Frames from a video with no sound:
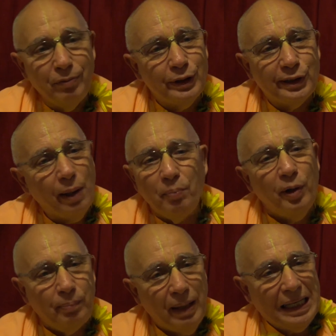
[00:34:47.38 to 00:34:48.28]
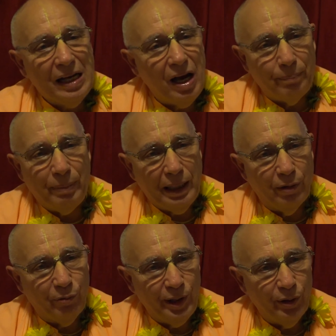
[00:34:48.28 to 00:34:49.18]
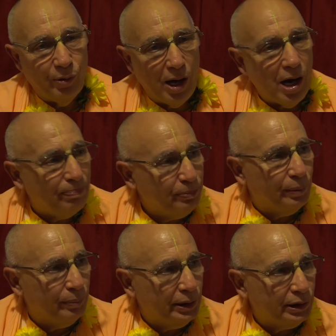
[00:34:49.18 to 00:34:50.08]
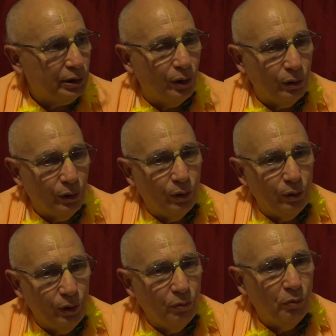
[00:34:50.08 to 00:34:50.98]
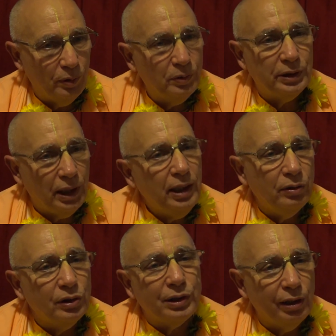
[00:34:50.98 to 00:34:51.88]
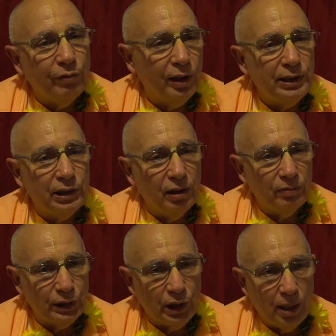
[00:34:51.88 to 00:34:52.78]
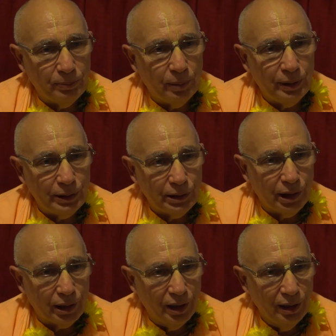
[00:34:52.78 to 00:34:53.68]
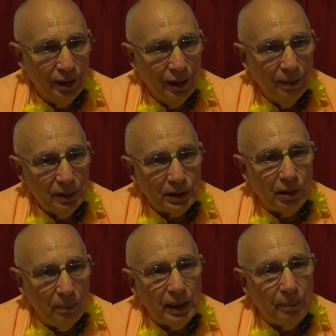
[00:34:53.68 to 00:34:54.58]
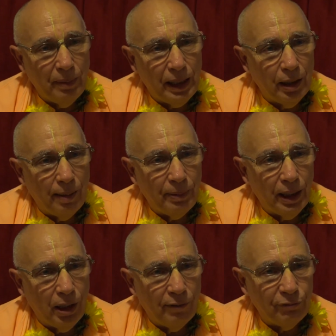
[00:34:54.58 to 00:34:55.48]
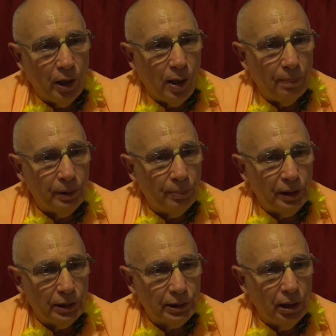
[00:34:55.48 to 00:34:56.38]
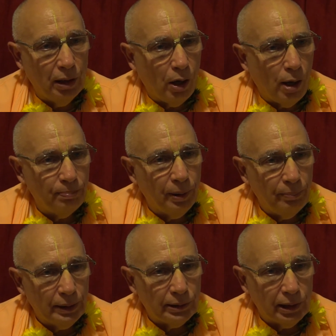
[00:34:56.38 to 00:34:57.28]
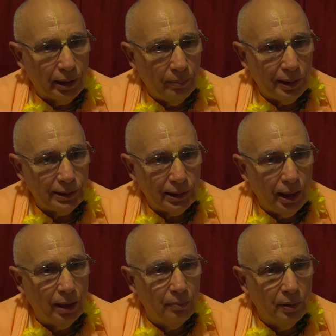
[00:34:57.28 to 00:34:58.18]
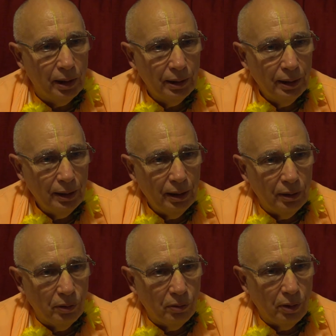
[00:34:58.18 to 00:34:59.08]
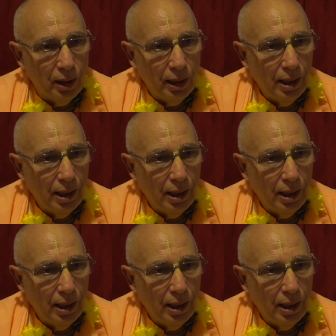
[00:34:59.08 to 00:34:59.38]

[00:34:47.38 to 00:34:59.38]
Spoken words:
Someone may not be a real optimist, although we would say usually a Vaishnava is optimistic. But somebody may not be optimistic. He may say, you know,